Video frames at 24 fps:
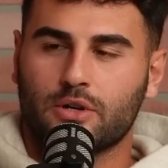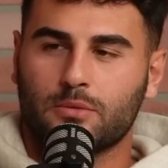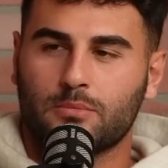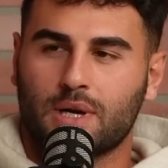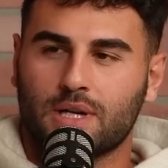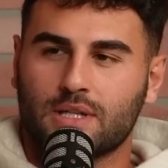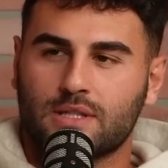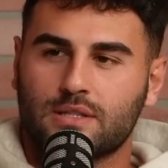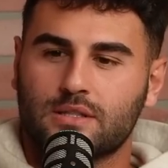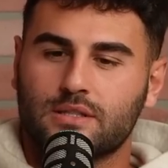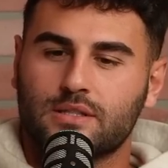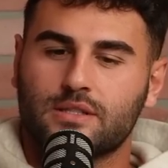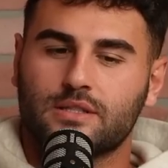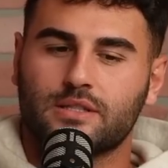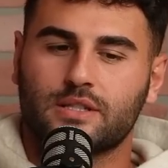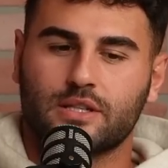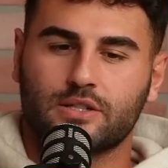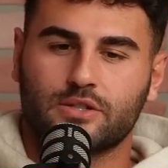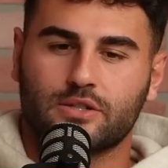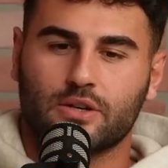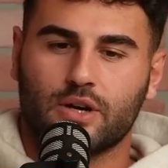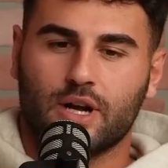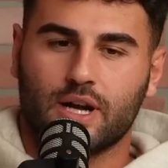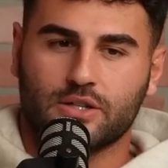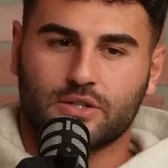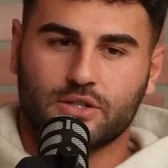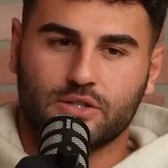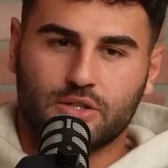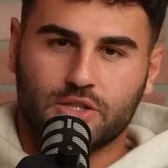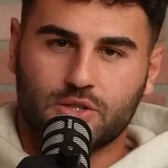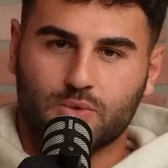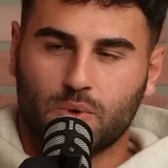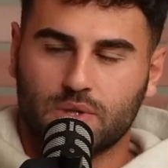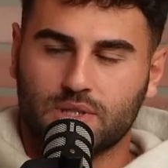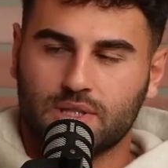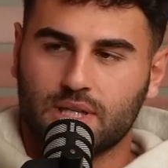my sister, actually
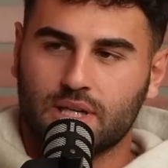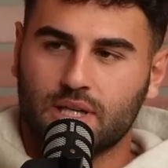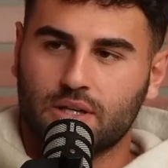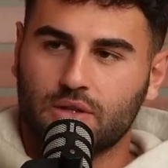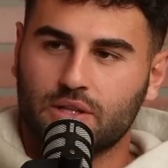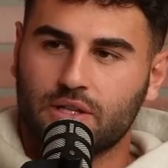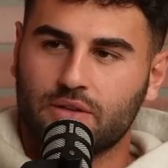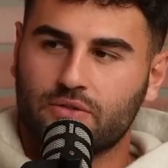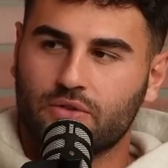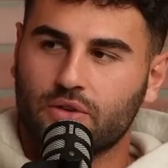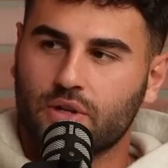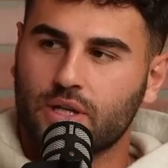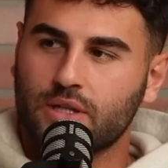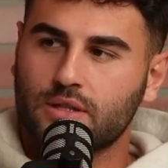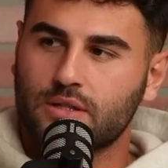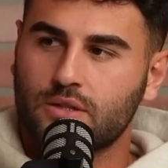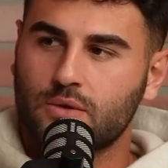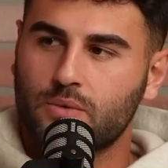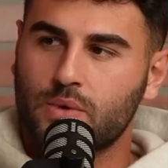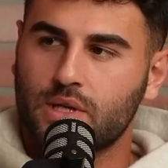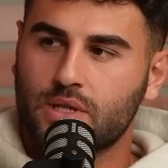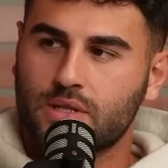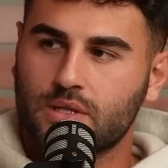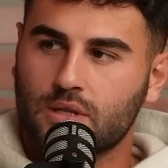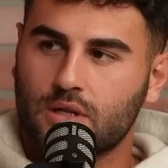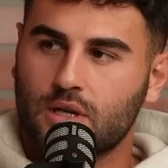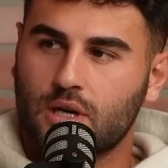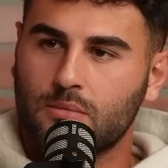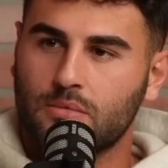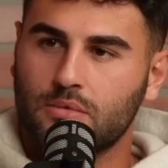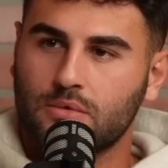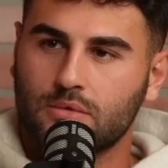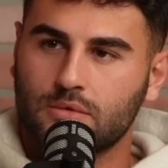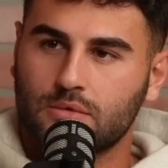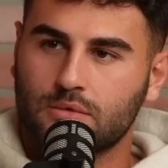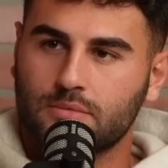just went to Italy for 2 weeks a
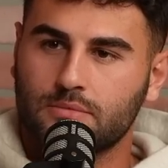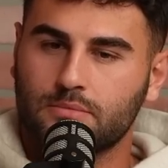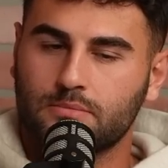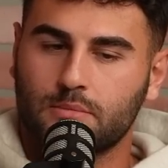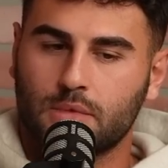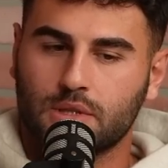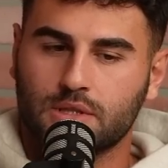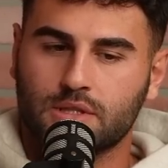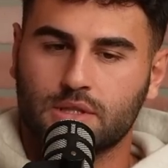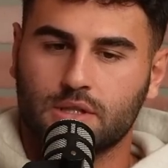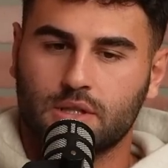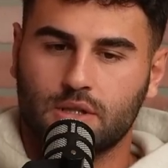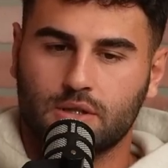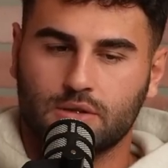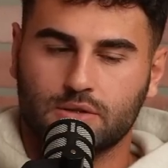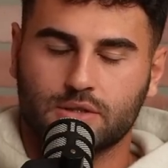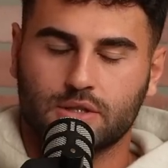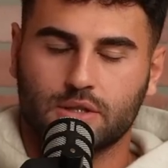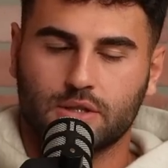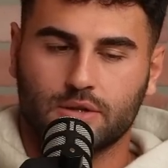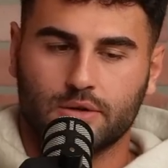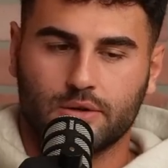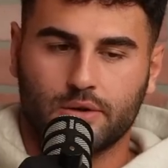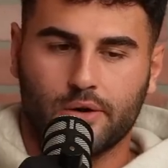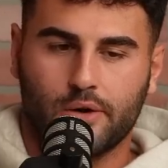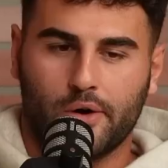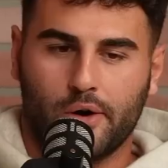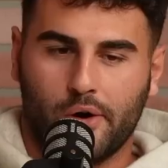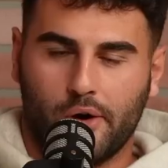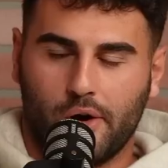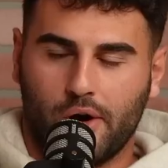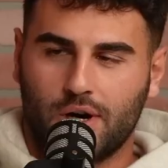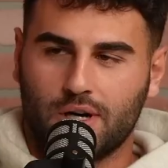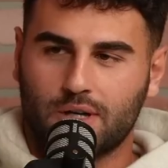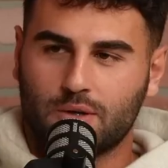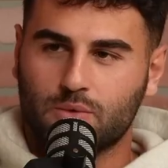couple months ago. So
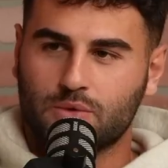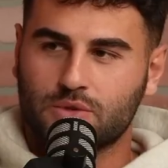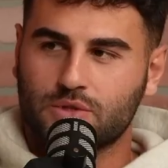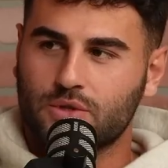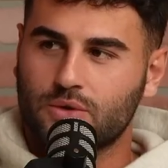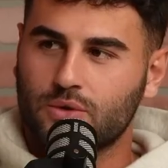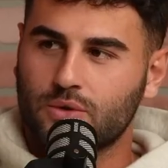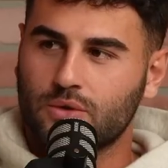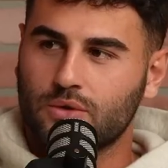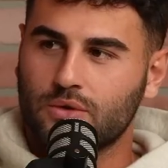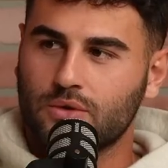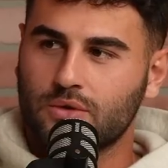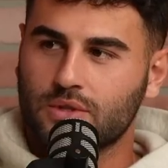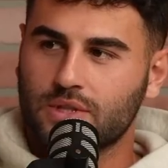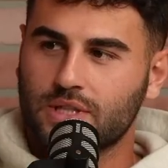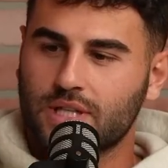Dang. It was cool.